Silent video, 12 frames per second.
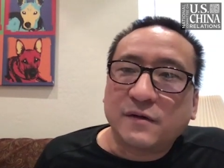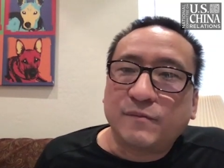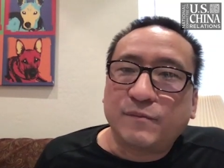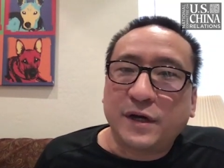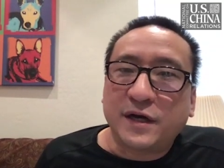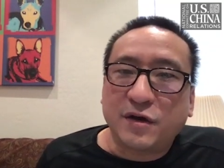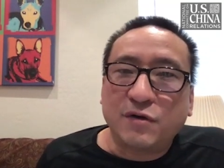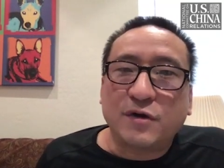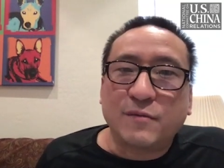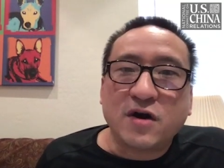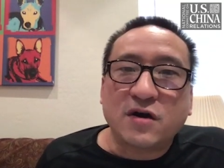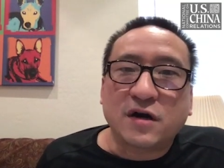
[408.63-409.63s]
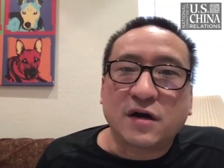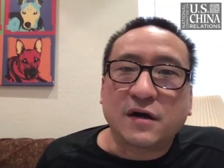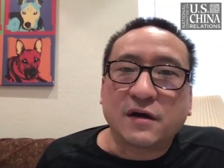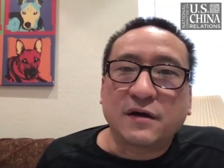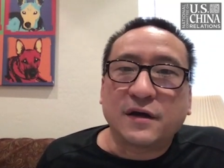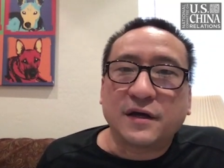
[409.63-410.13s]
But here in
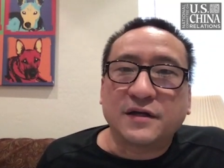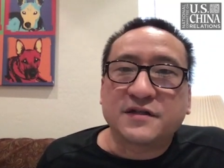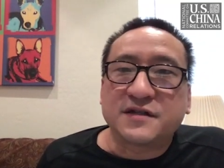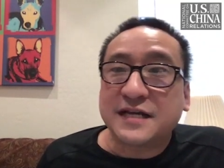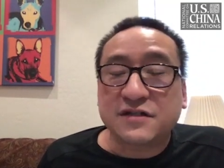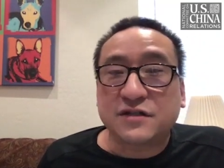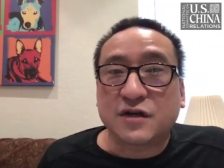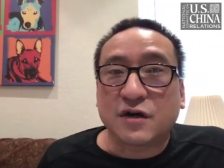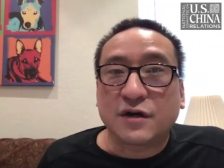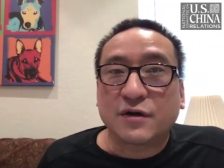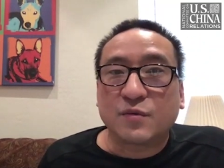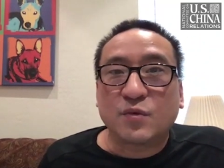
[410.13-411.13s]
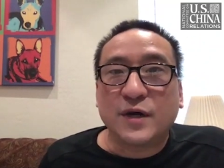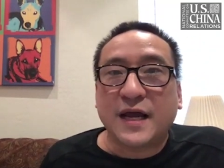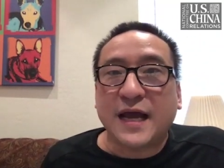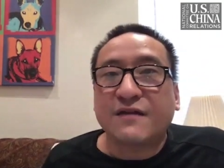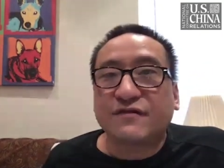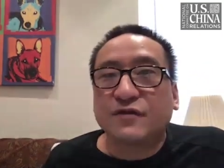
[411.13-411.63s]
America, it's necessary. We
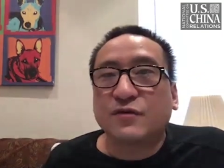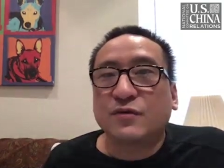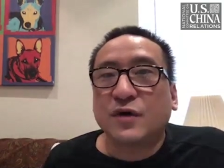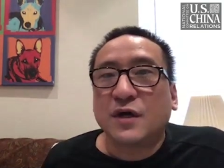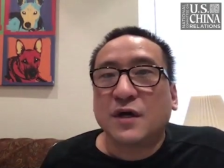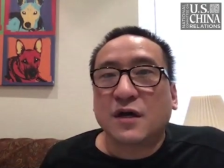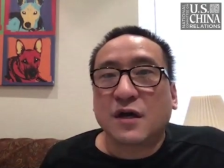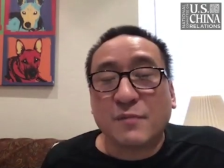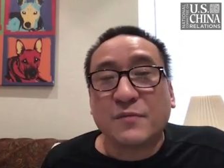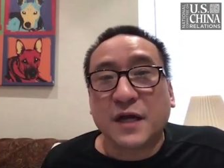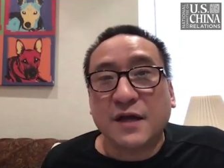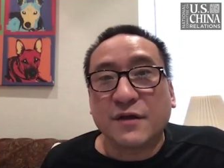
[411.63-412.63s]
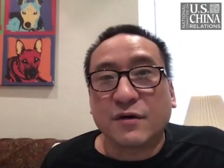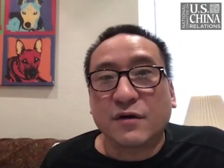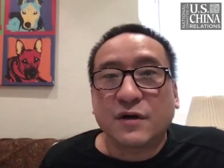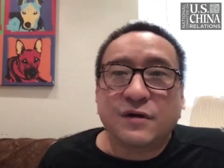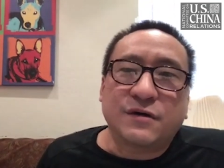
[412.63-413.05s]
have to come together.